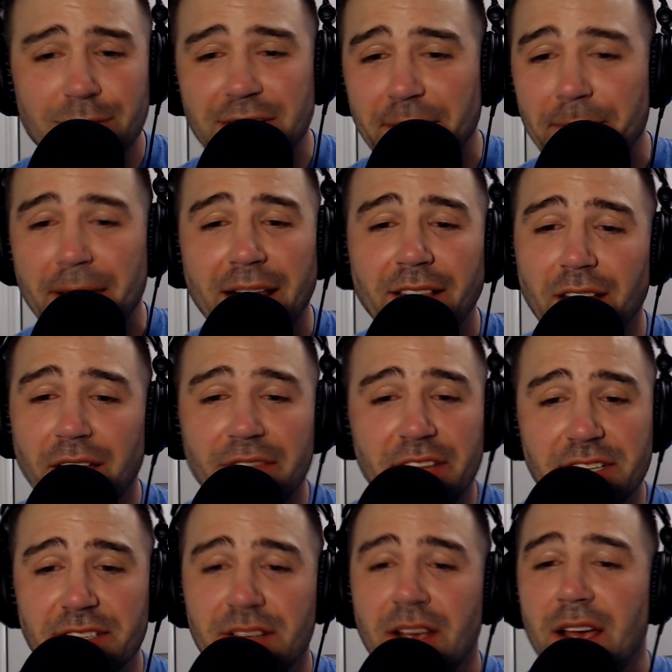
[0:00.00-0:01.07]
And I was like, man, I
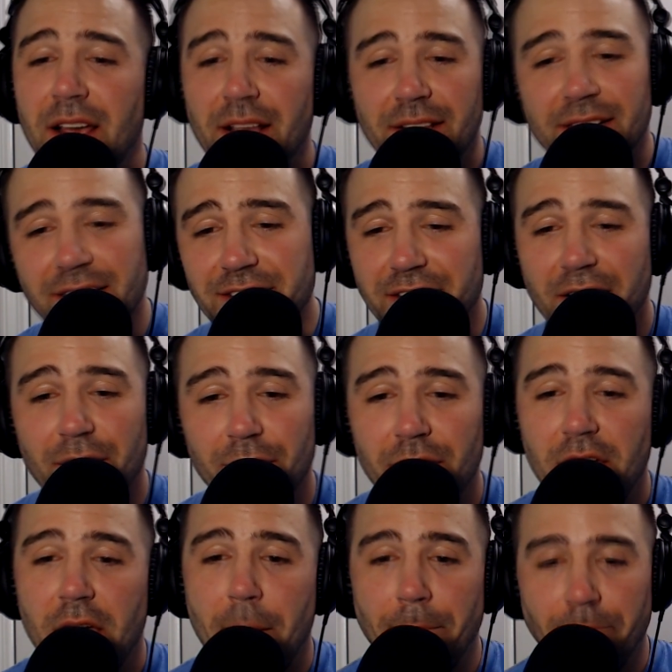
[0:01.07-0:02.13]
love this. Let's
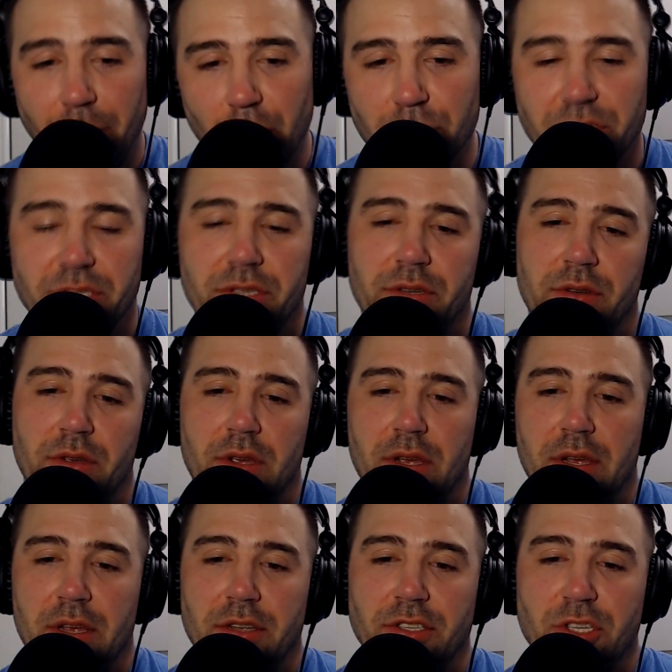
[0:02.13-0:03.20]
go. Post.
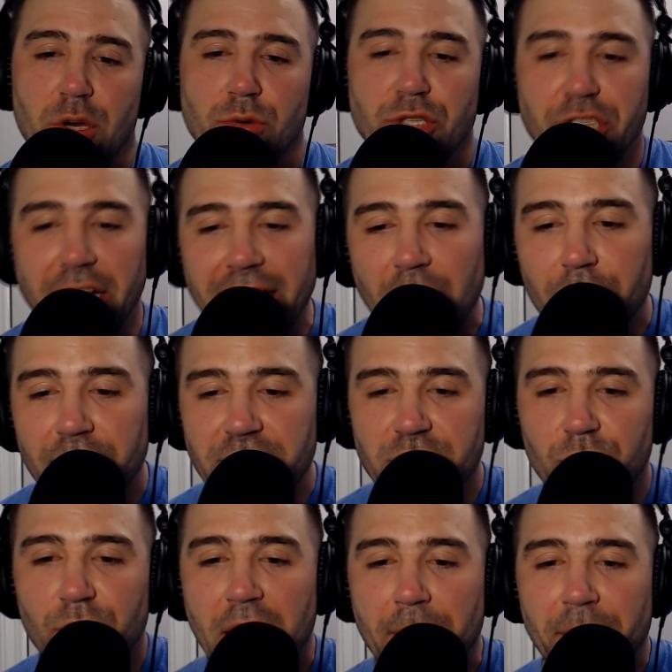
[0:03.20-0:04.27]
So check
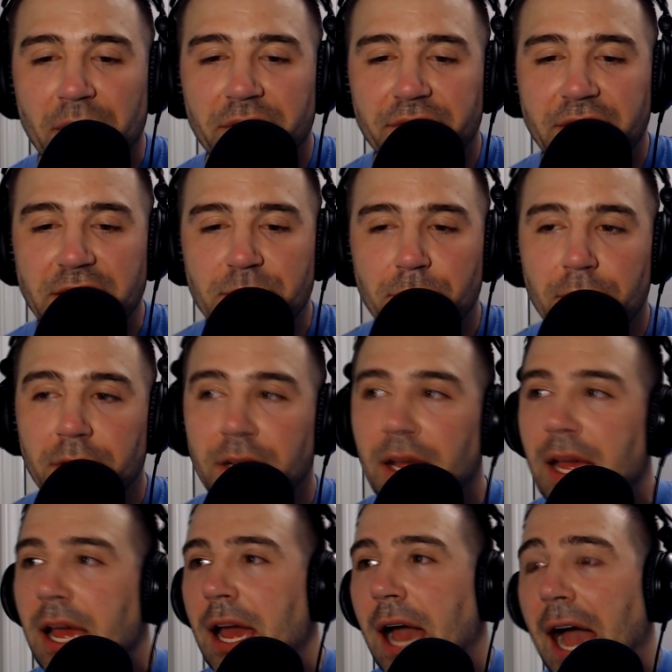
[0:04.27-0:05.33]
out It's a Wrap on
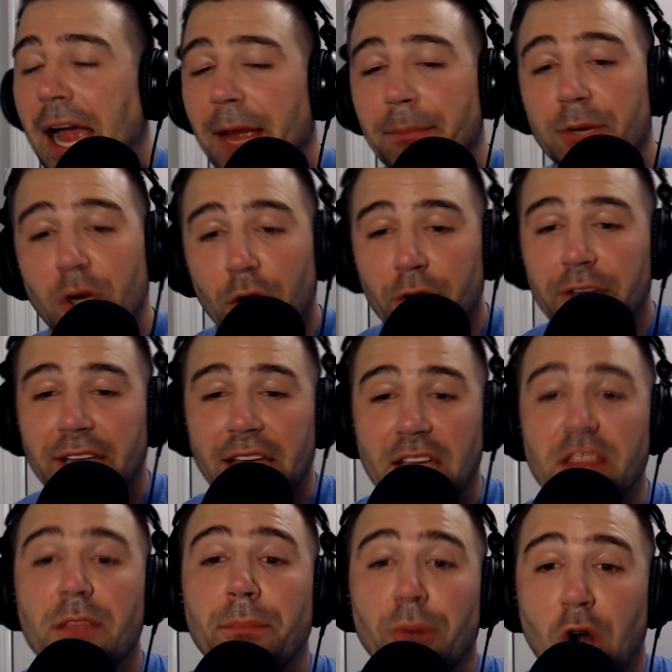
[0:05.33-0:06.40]
Facebook. I am
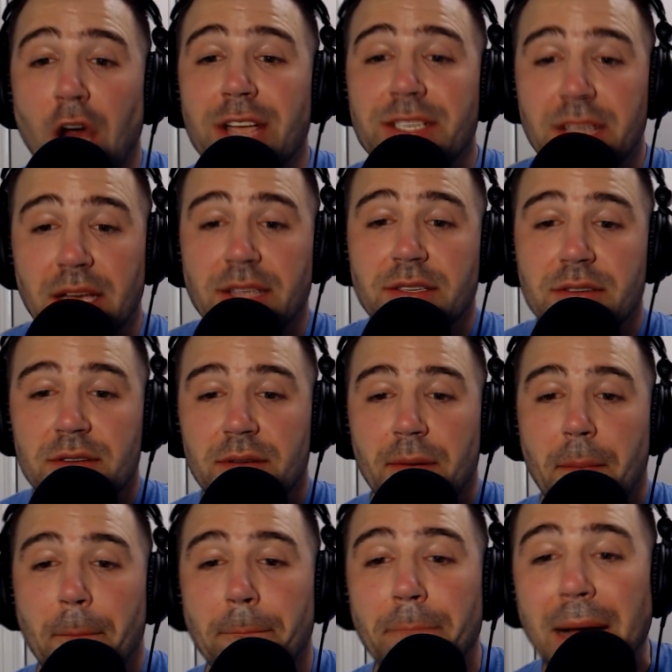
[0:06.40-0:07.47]
currently in the
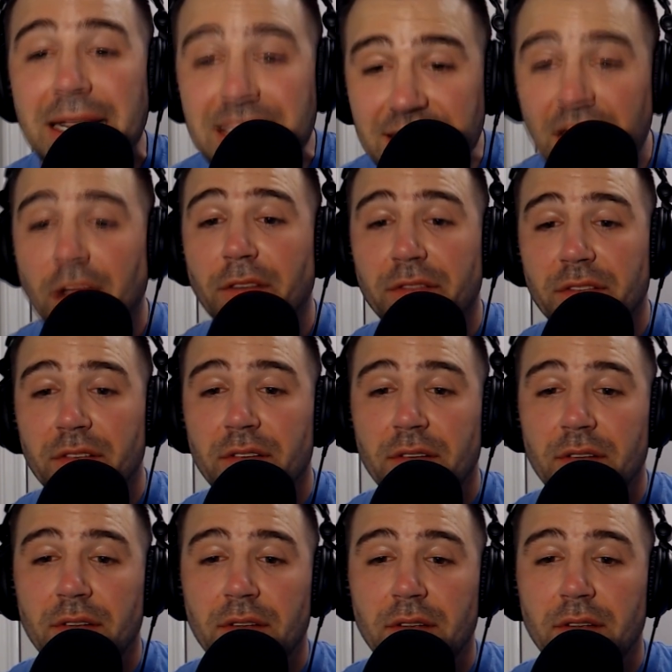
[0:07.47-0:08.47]
process, myself.